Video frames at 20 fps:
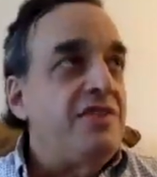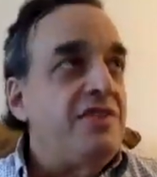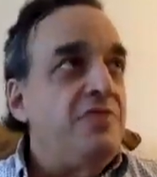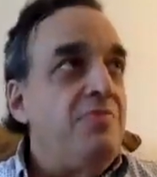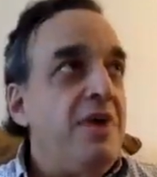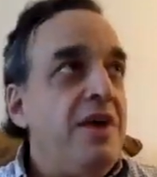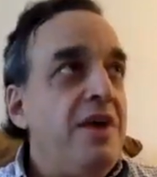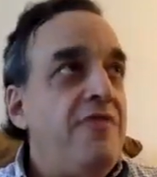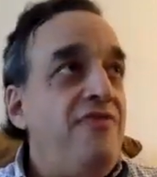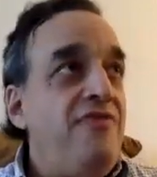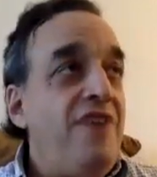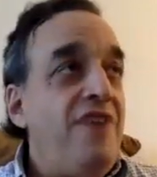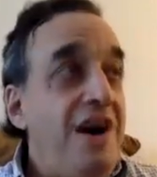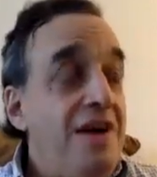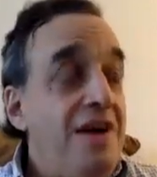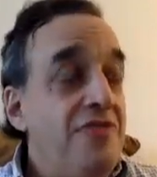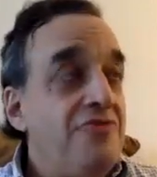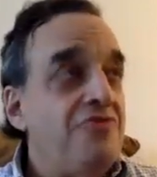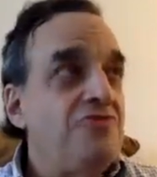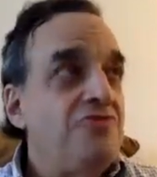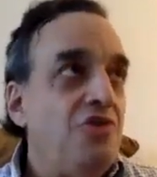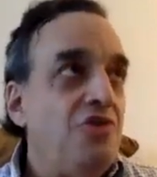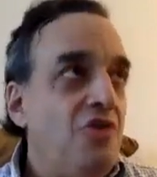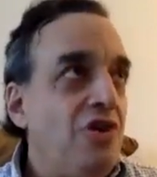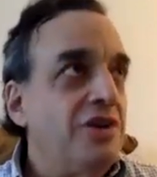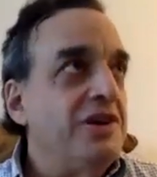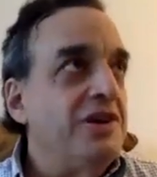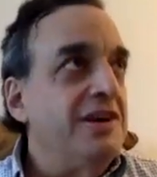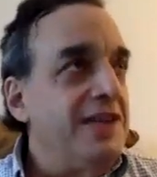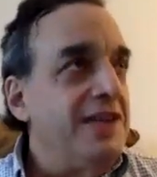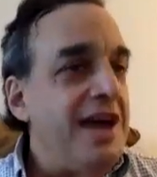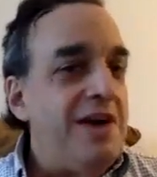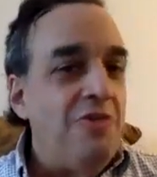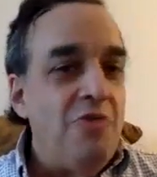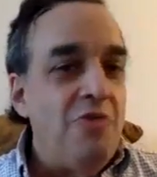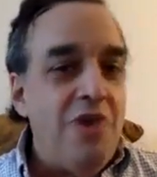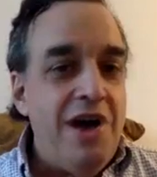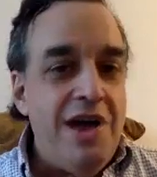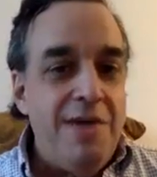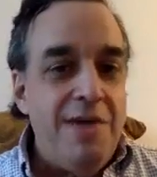my father talking that
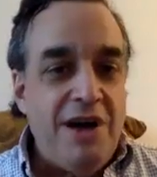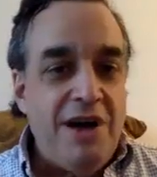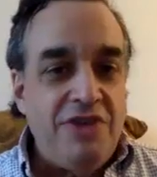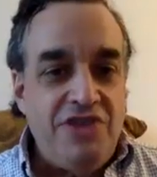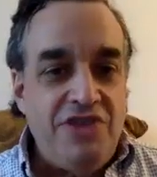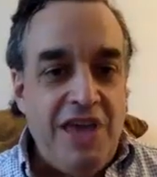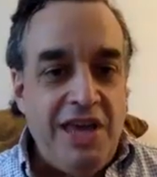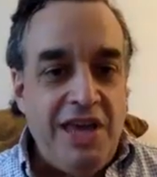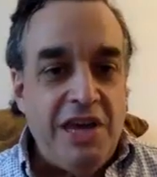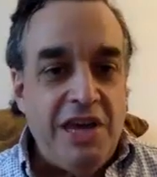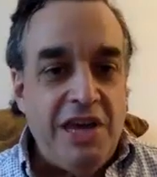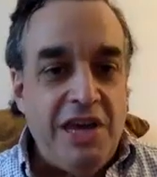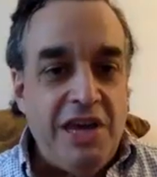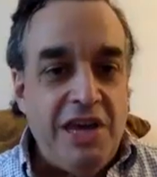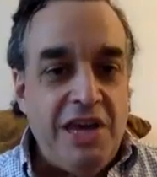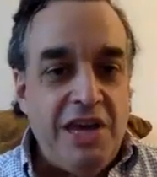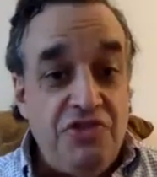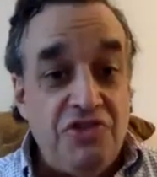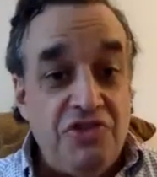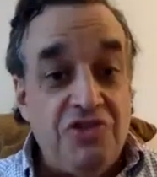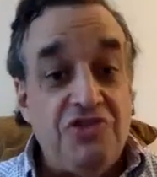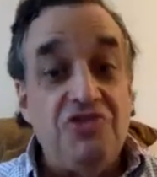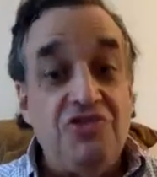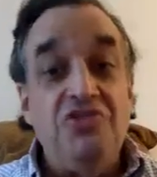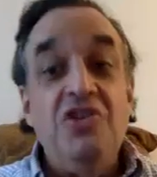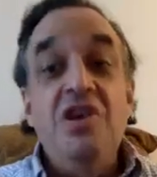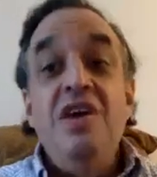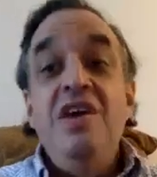way about taking risks,"